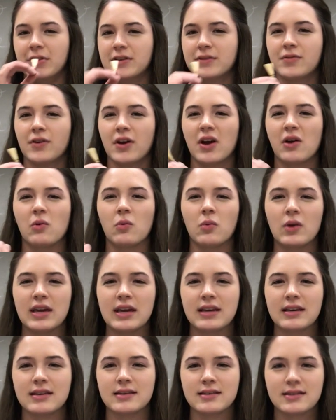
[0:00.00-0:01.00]
It's a very
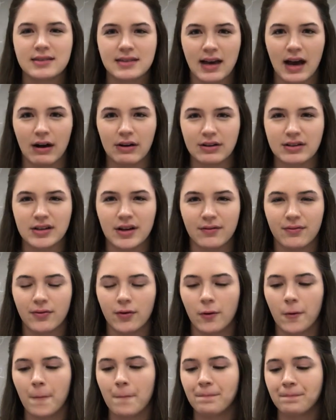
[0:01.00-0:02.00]
weak sound, it's not
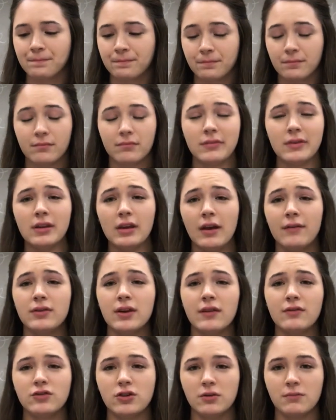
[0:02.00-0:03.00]
full. If
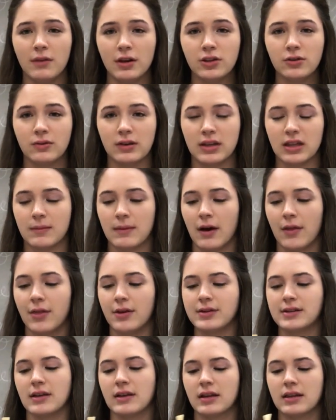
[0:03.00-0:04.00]
you have too much reed in the mouth,
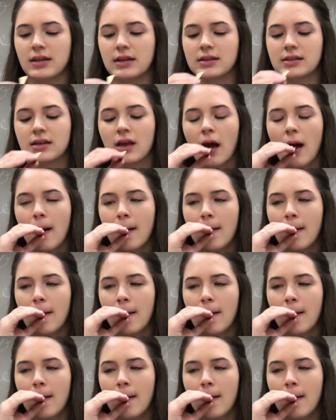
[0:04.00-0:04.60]
it'll sound like this.